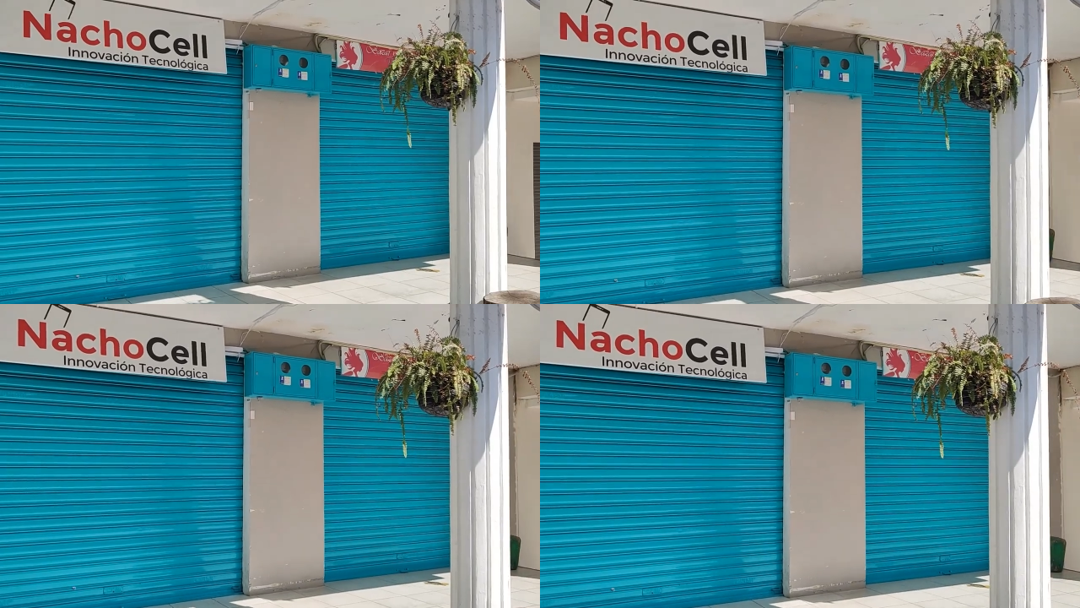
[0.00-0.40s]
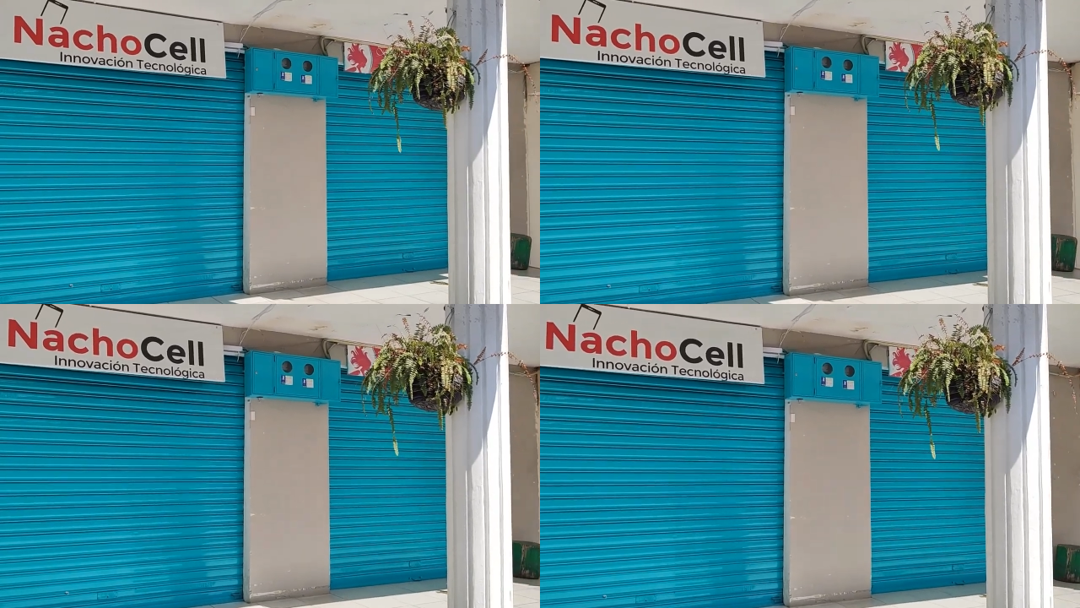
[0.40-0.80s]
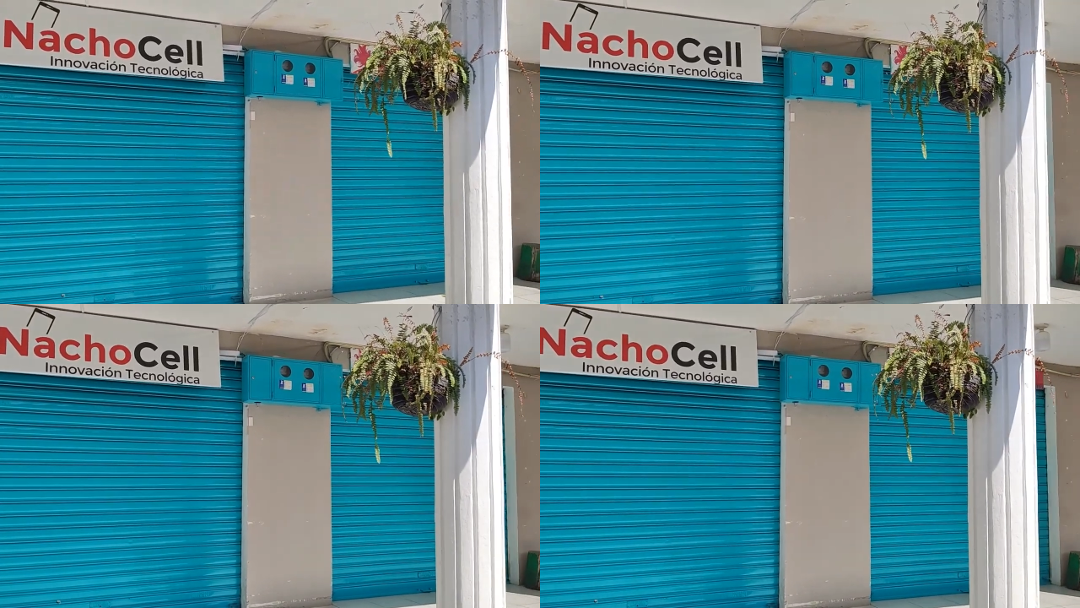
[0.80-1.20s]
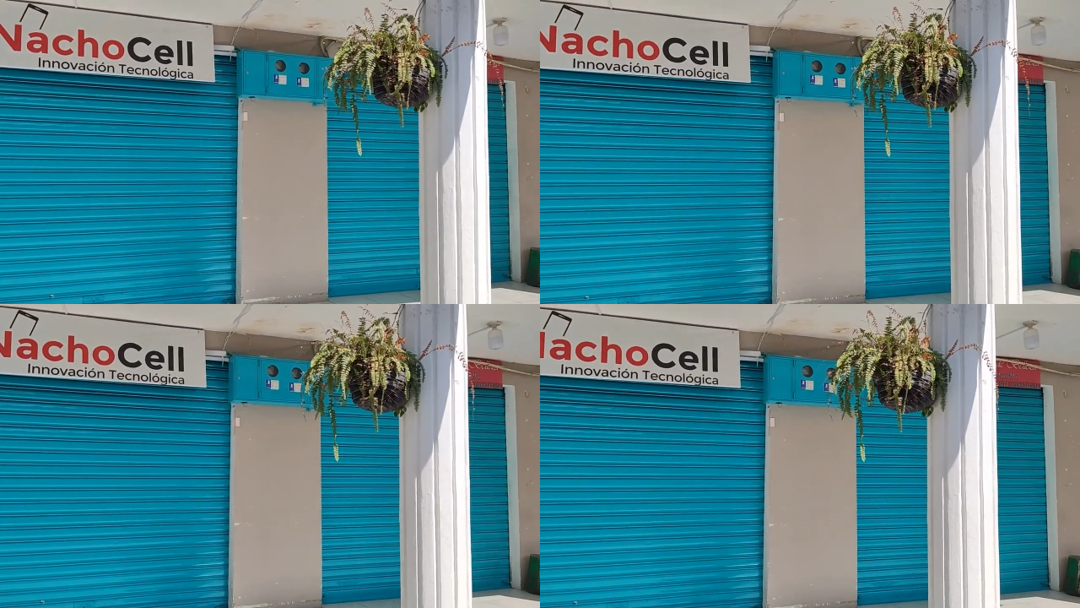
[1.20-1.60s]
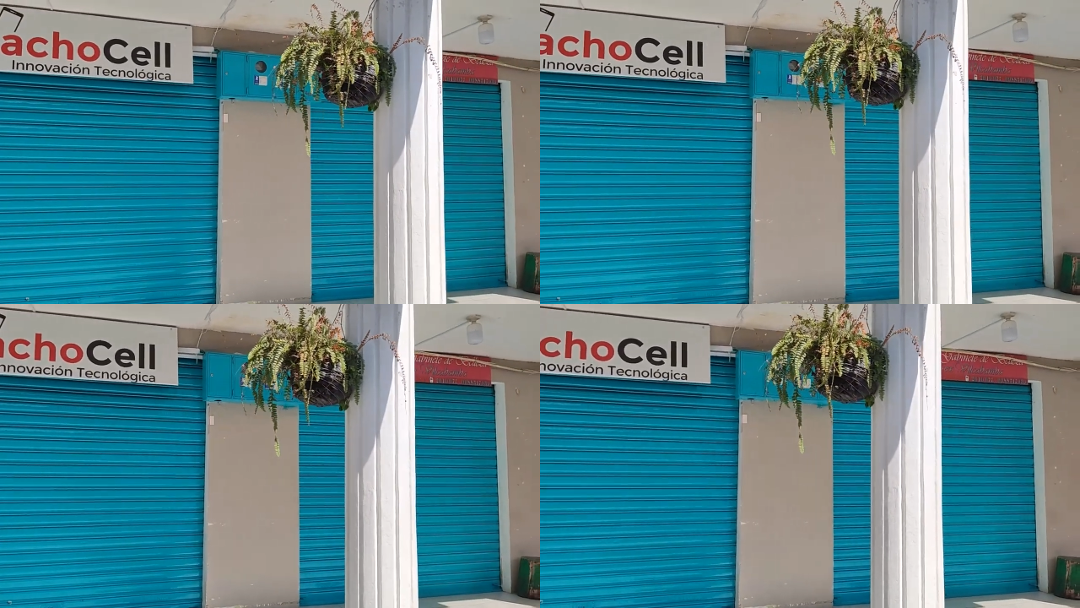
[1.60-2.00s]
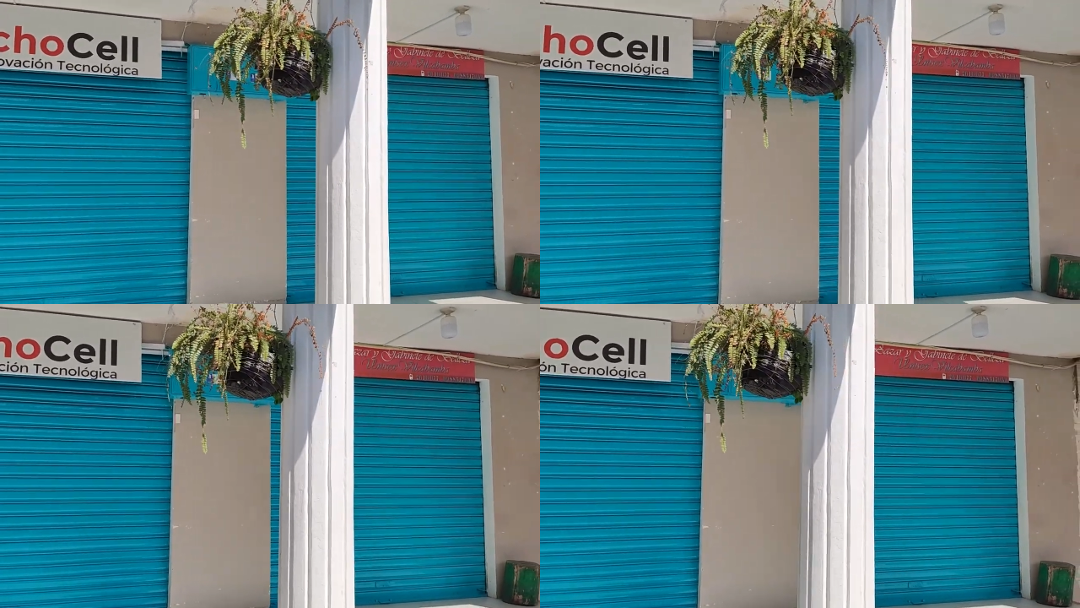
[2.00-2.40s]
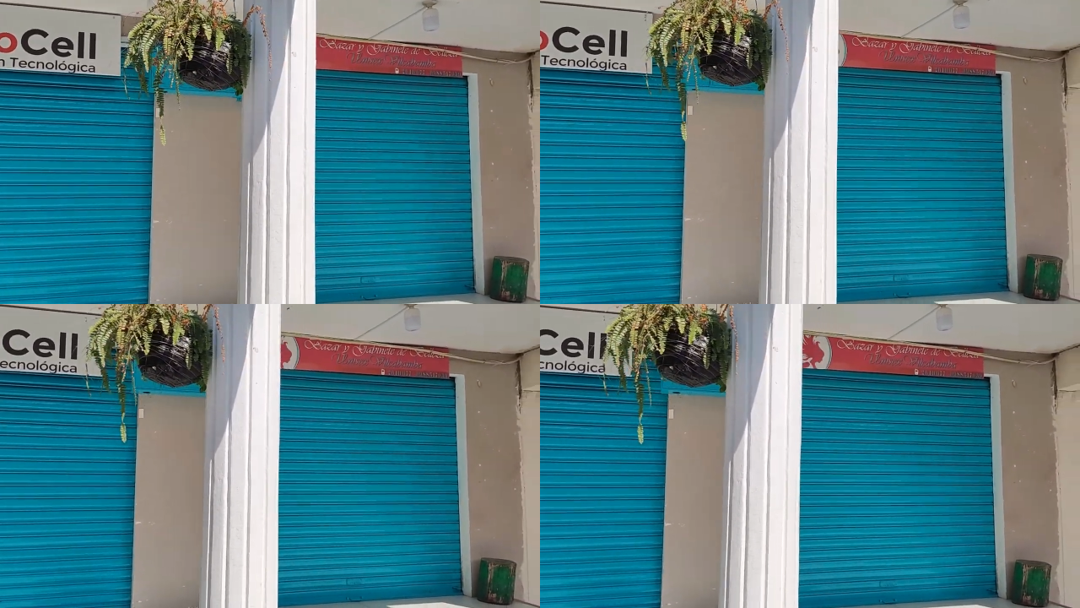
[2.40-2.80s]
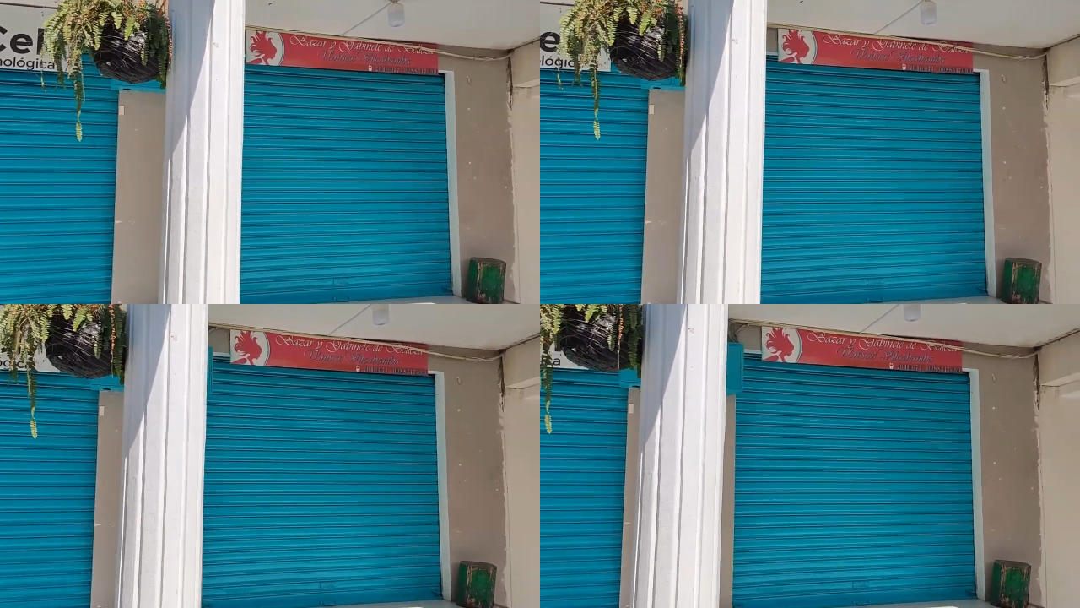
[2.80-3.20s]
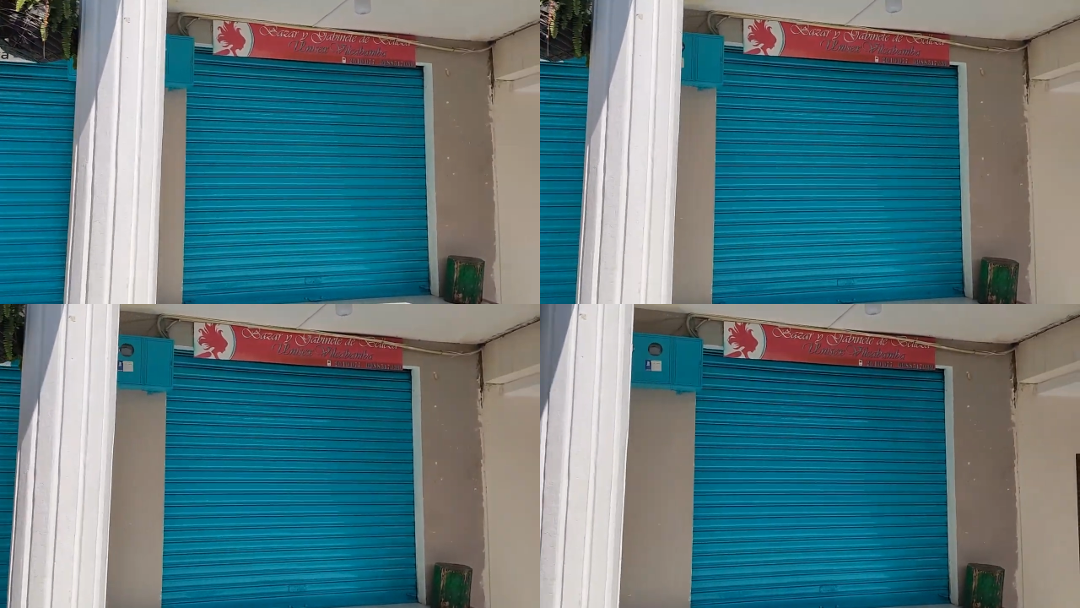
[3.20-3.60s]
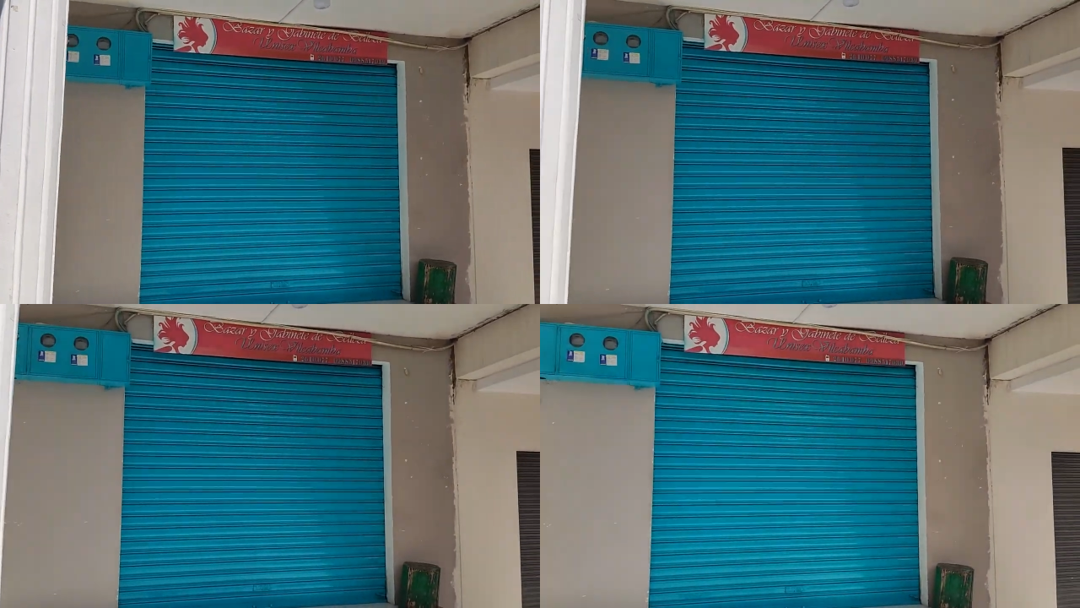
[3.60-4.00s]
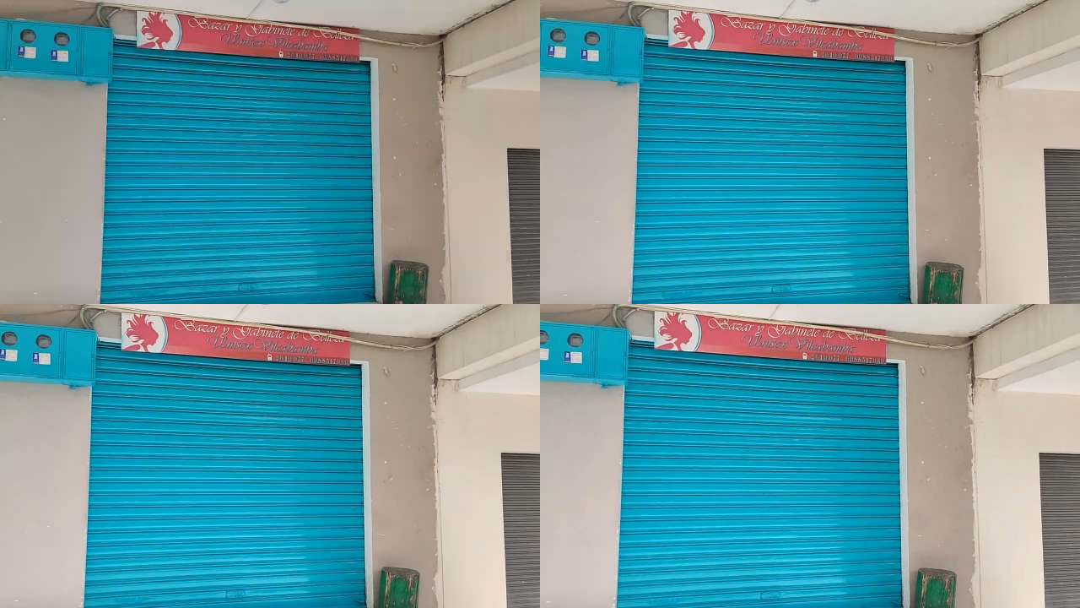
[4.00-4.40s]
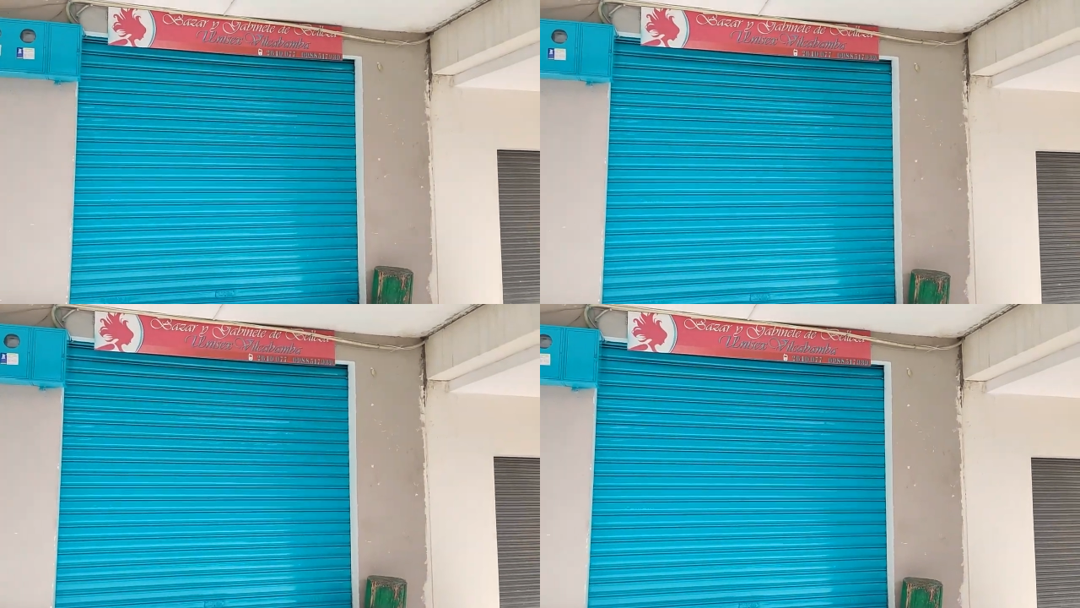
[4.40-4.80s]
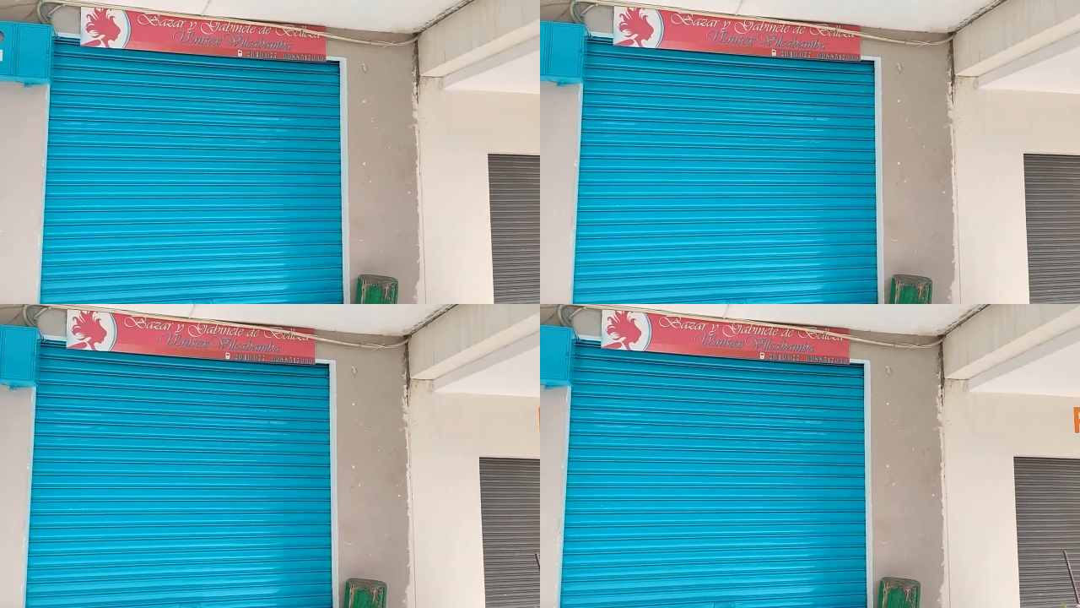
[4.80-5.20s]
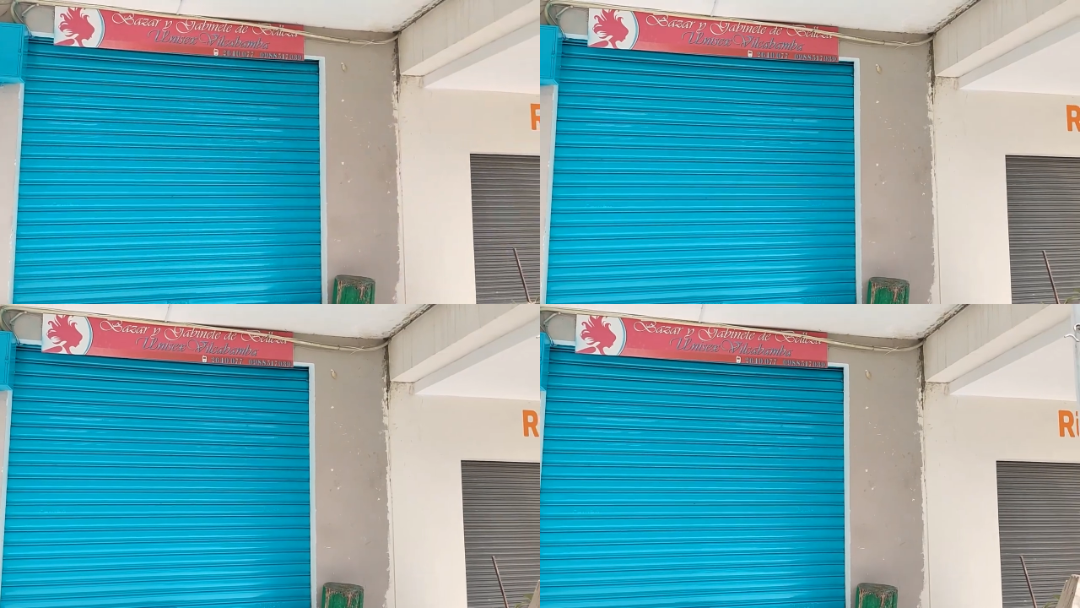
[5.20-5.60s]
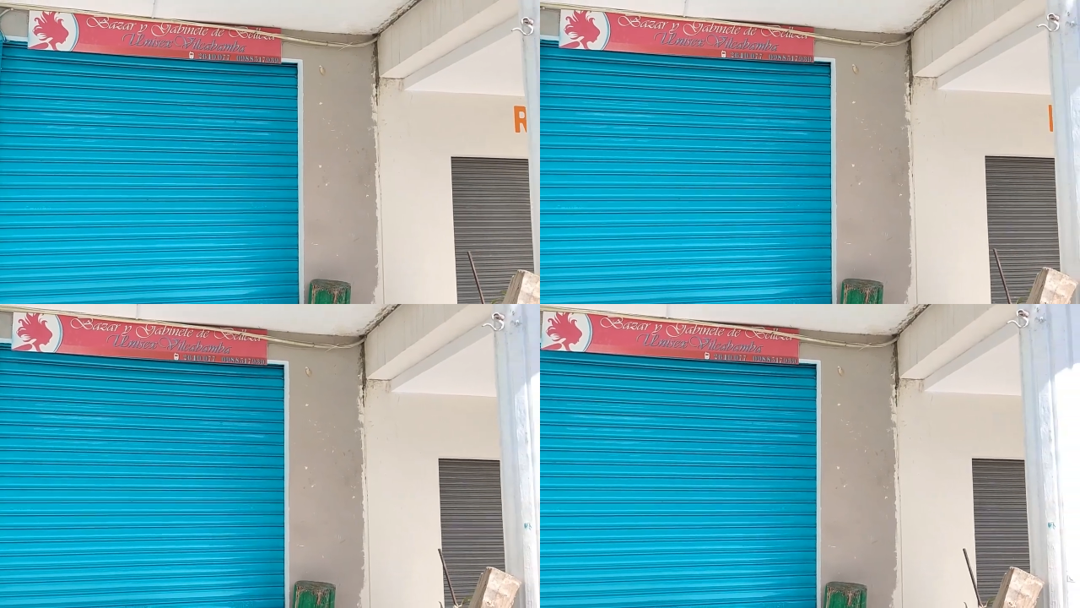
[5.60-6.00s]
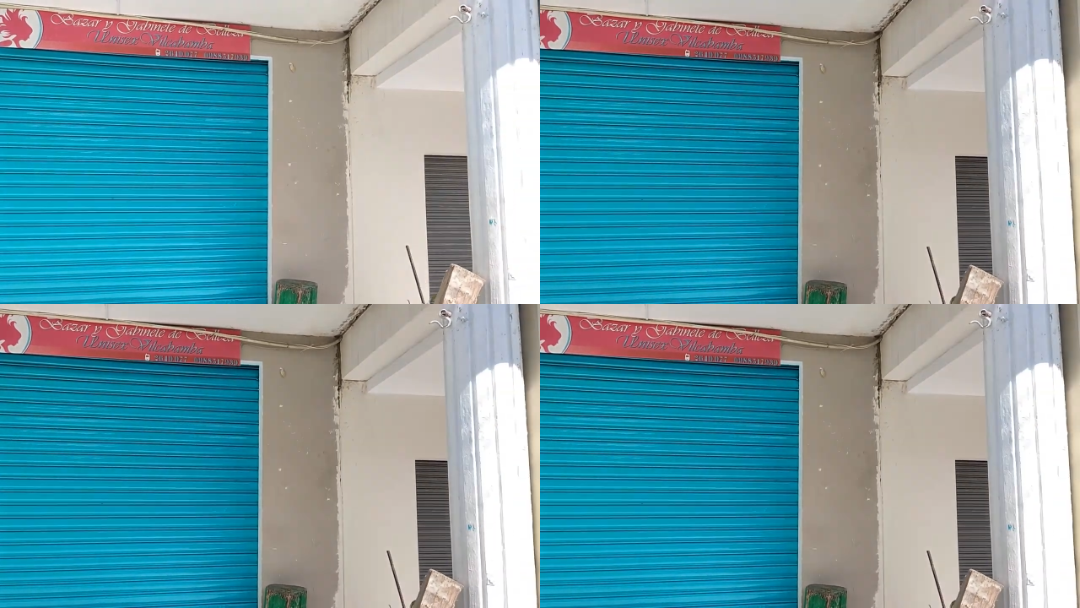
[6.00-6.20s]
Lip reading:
[unreadable: no face in view]